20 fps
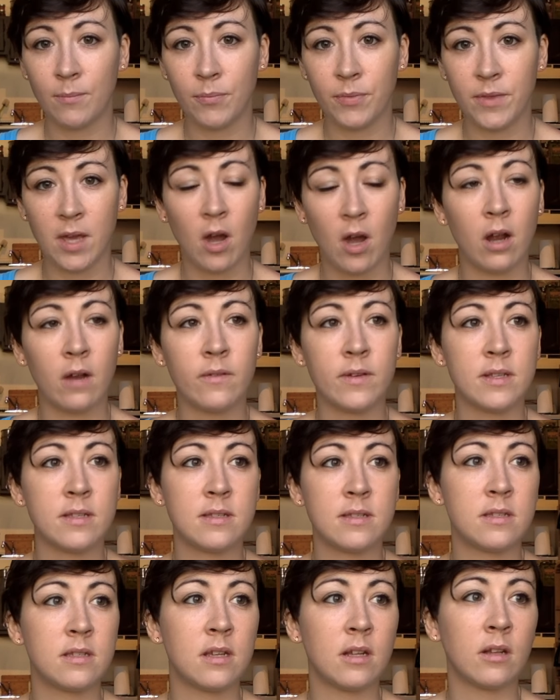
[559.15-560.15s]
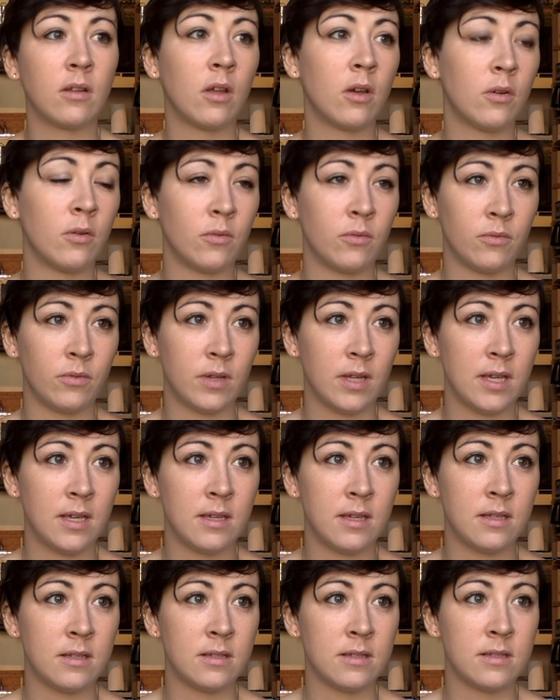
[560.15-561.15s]
The harvest alone
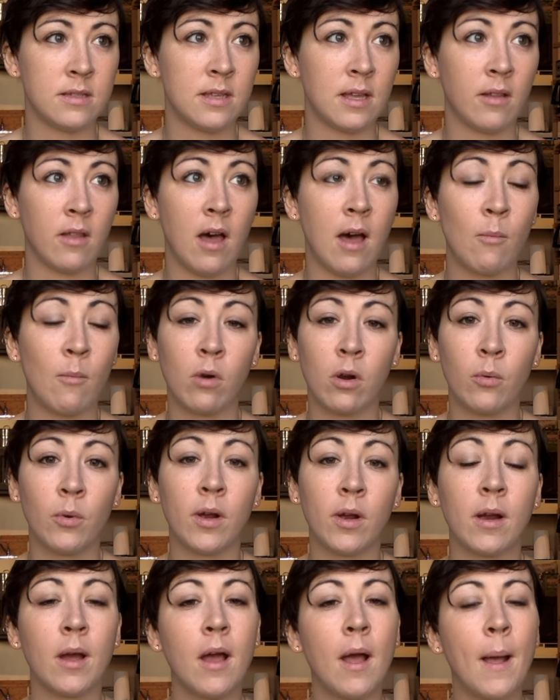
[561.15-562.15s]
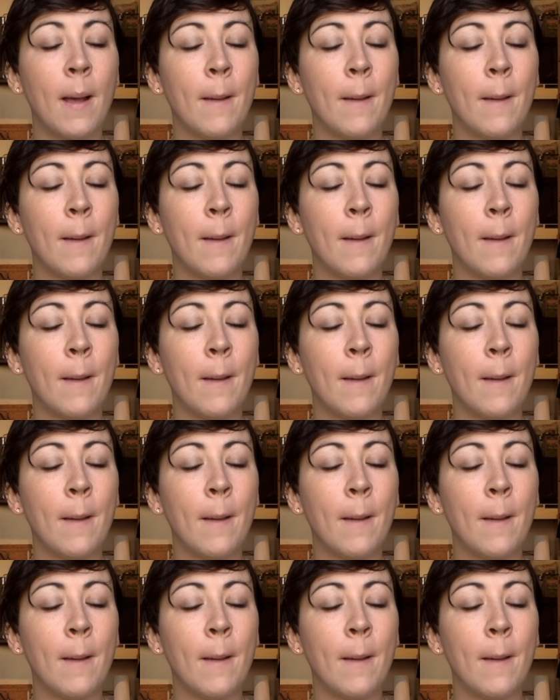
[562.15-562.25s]
is a lot more work.